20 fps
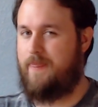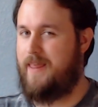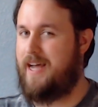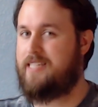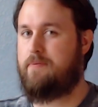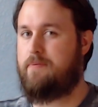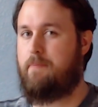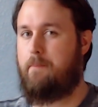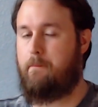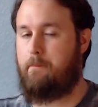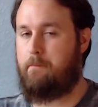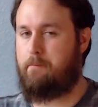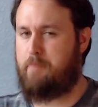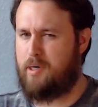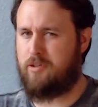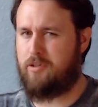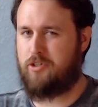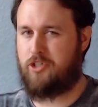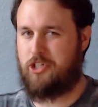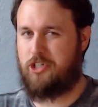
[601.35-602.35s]
That's
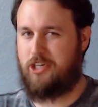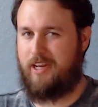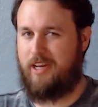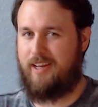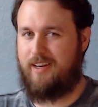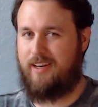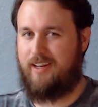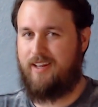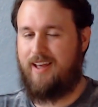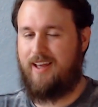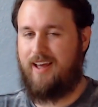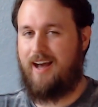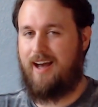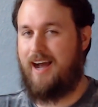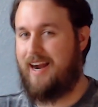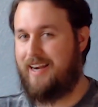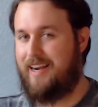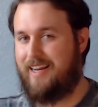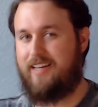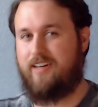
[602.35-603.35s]
bullshit.
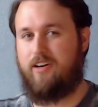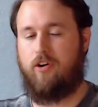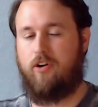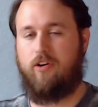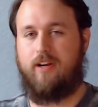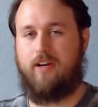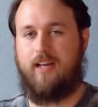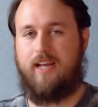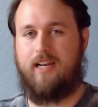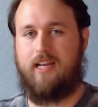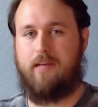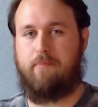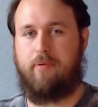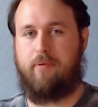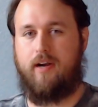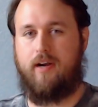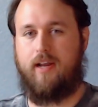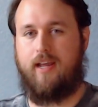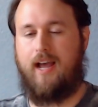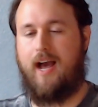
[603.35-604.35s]
I didn't hurt
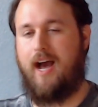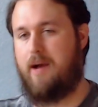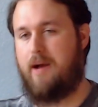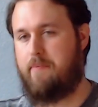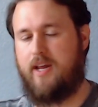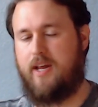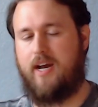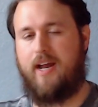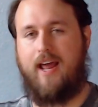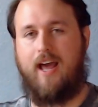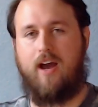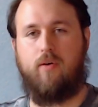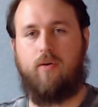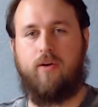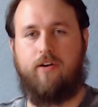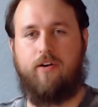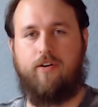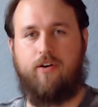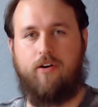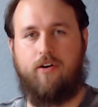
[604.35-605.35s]
anybody. I'm not
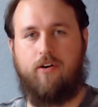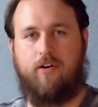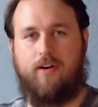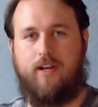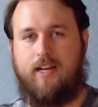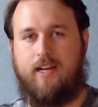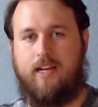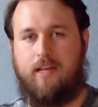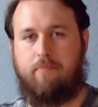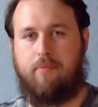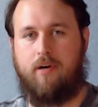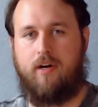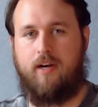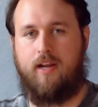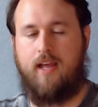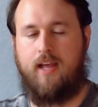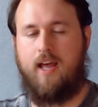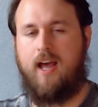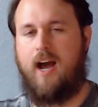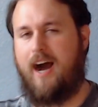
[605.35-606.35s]
out here to hurt
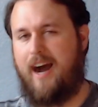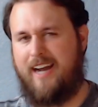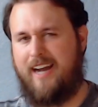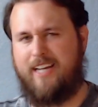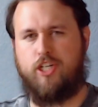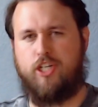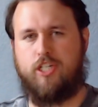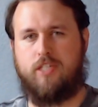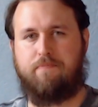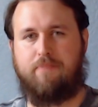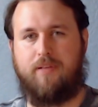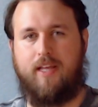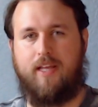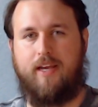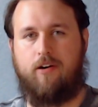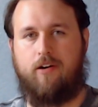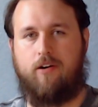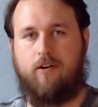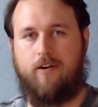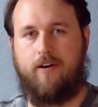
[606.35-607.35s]
anybody. I just
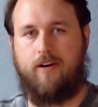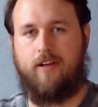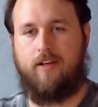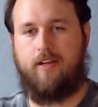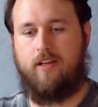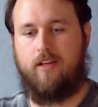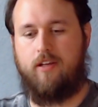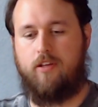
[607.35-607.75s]
play hard.